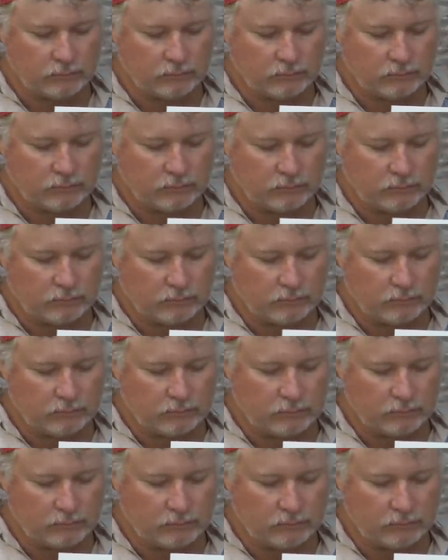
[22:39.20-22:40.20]

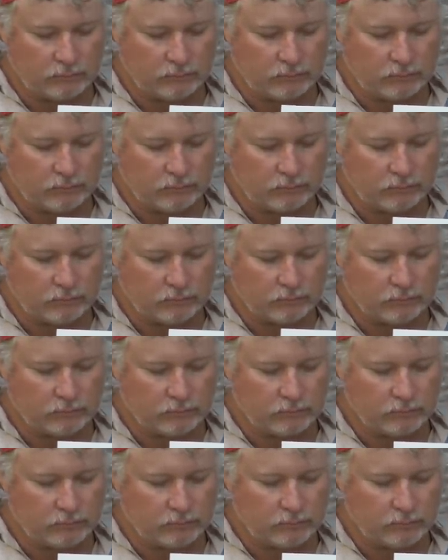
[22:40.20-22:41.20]

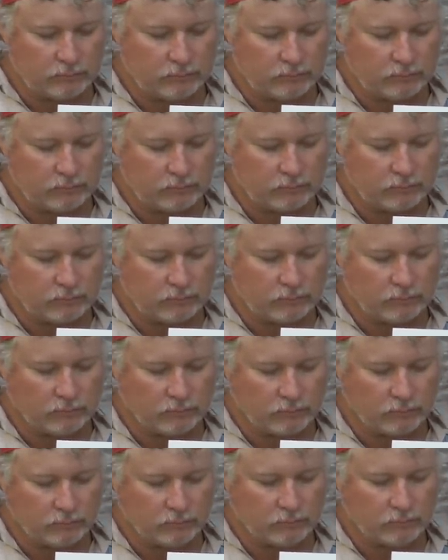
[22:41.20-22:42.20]

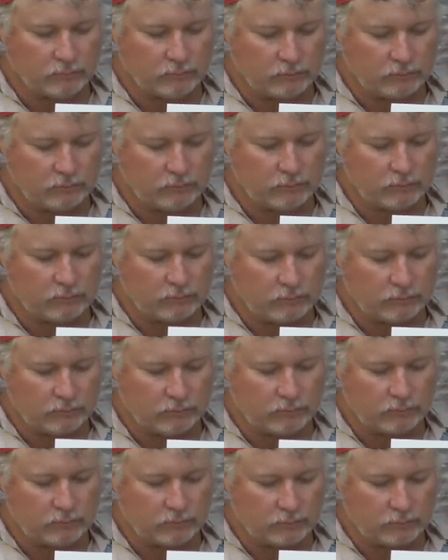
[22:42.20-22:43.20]

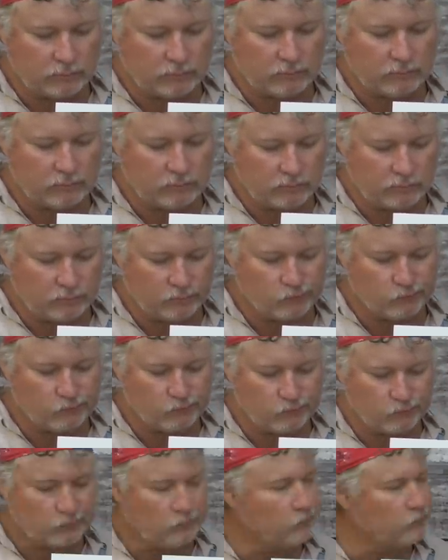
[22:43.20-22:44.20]

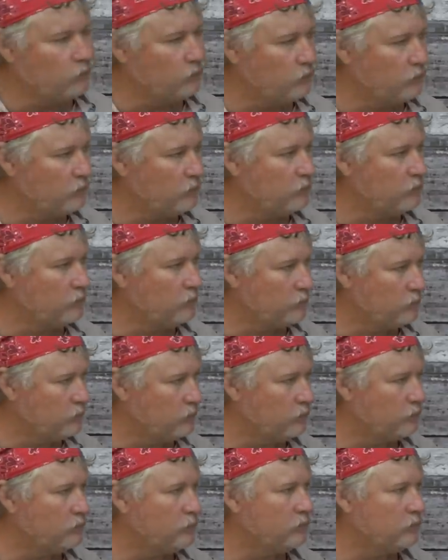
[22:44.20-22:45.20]

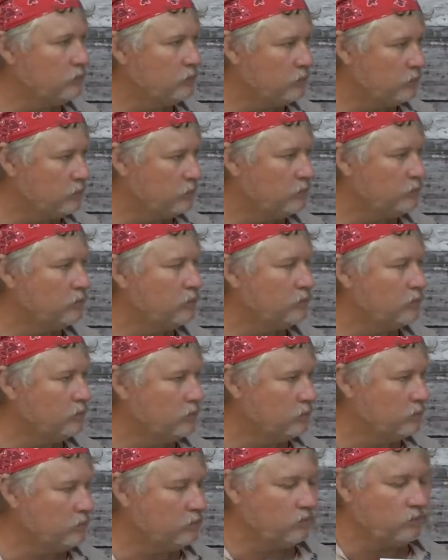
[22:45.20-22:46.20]

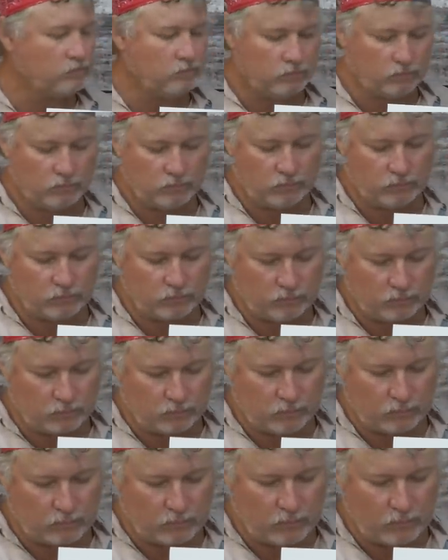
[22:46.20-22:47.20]
No words are spoken by the person on screen.